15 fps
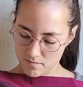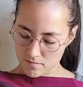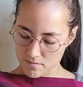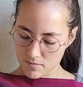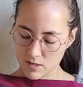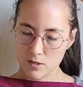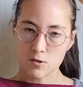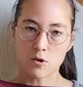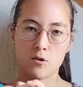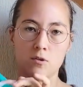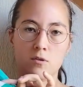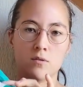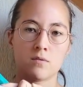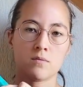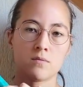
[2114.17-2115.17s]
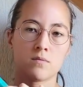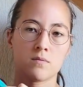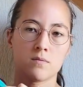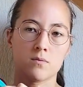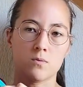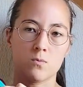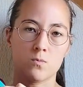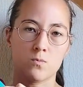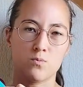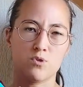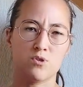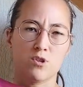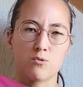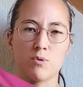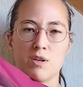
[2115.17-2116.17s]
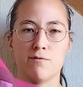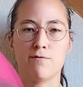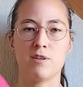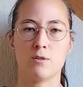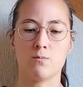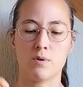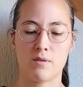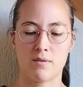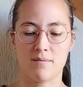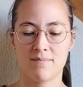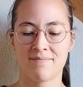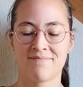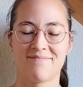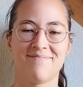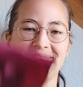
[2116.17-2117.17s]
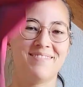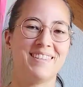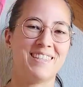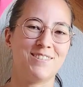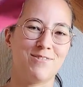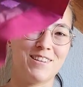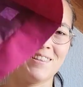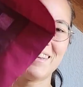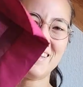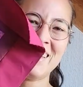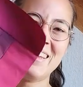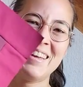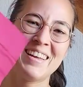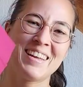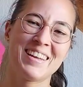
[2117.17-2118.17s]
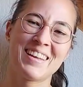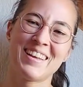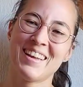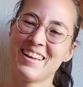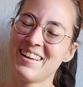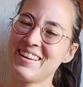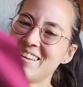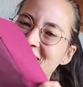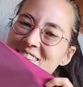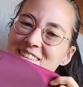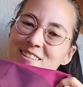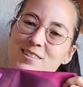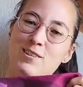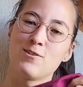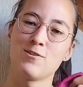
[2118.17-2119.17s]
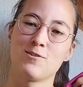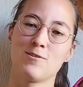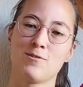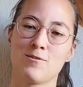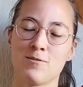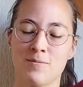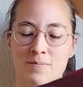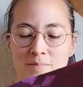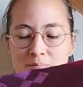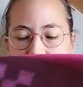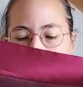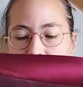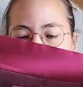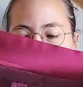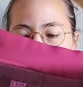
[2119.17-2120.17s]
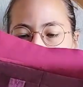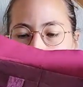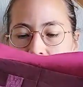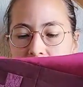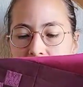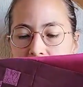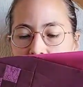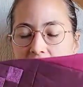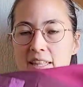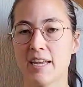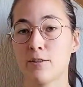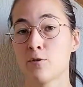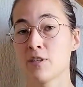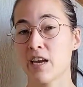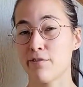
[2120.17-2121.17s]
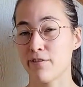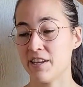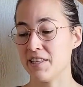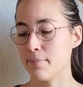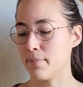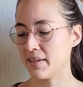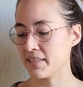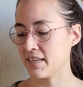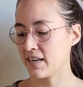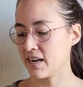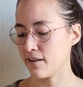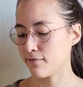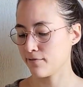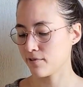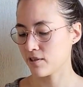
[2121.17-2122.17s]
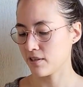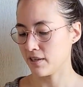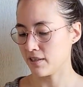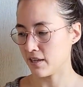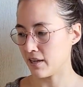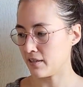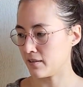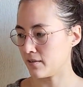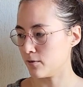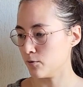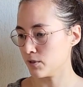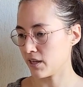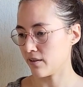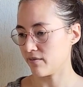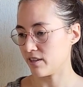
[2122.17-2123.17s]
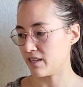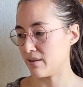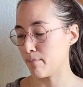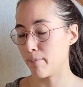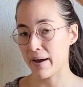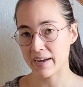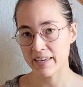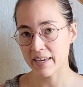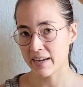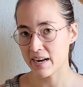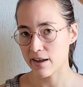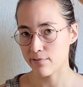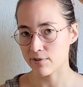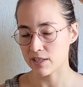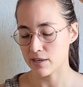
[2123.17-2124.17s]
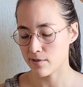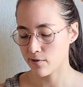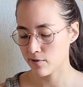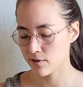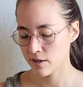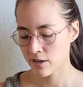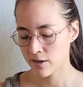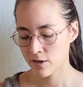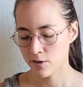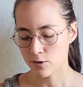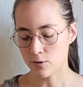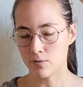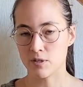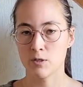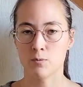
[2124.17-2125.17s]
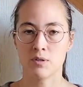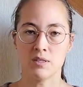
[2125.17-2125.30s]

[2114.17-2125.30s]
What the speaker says: this color would not really fit with this one. So, and I don't have any batting left, and I don't have any backing left either. So this one